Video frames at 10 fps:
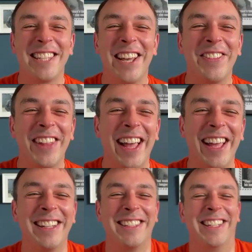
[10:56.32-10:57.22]
go with
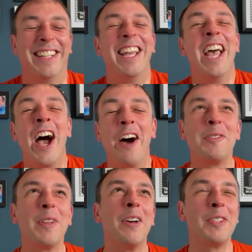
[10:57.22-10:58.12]
that. I
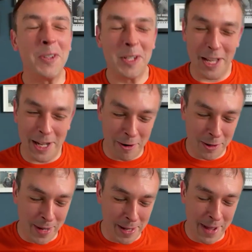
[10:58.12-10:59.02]
was talking earlier as
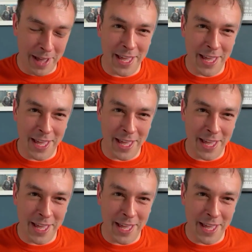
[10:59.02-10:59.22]
well about